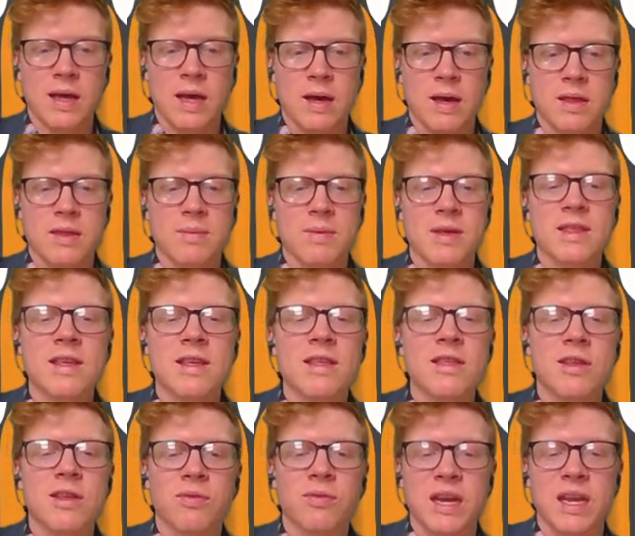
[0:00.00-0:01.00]
some
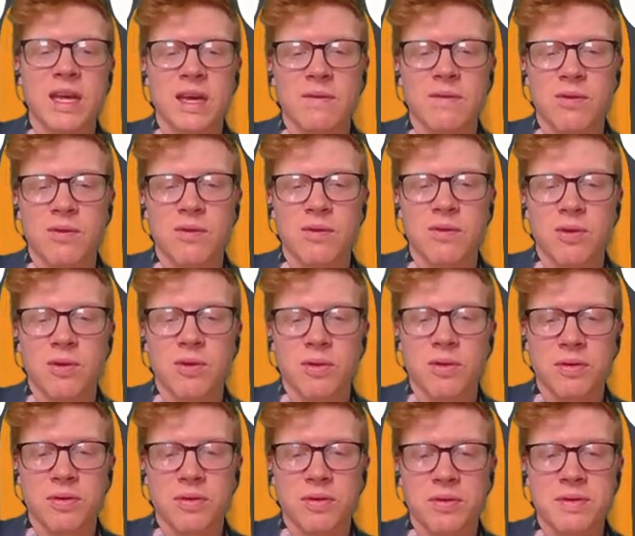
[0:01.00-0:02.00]
extension reading if you're interested
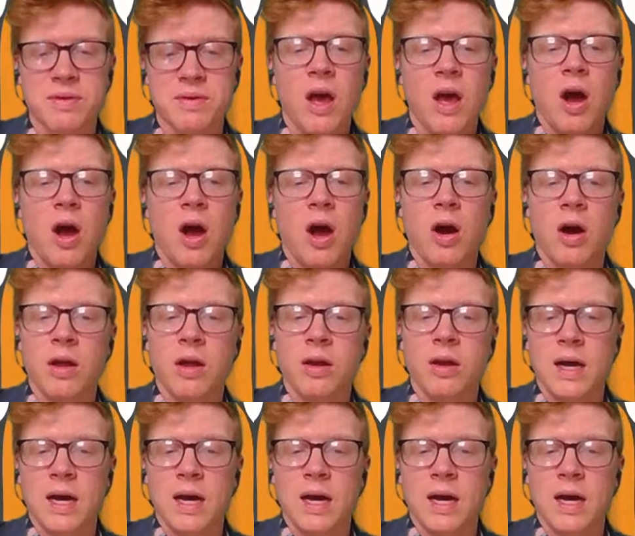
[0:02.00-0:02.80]
on